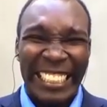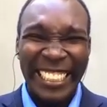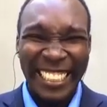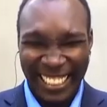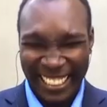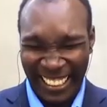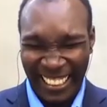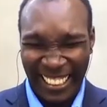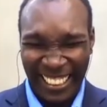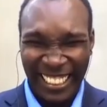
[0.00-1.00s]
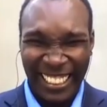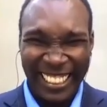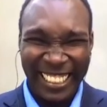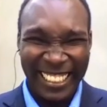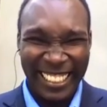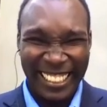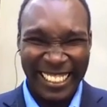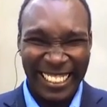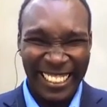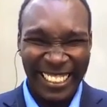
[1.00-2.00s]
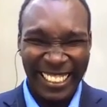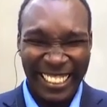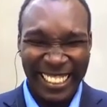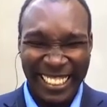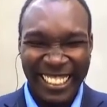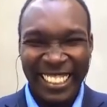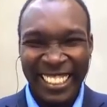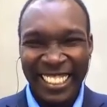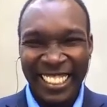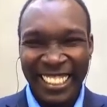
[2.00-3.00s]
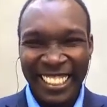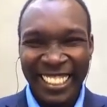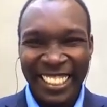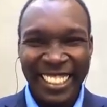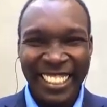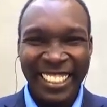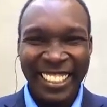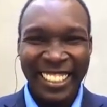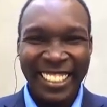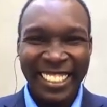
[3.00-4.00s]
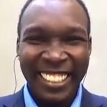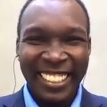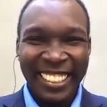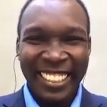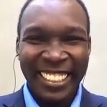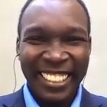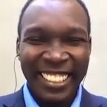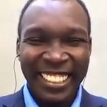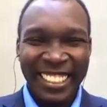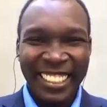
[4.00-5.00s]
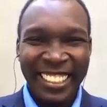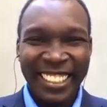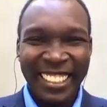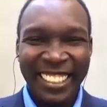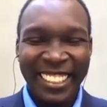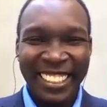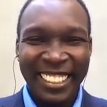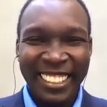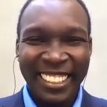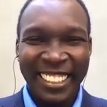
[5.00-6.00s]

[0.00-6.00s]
The person shown says nothing.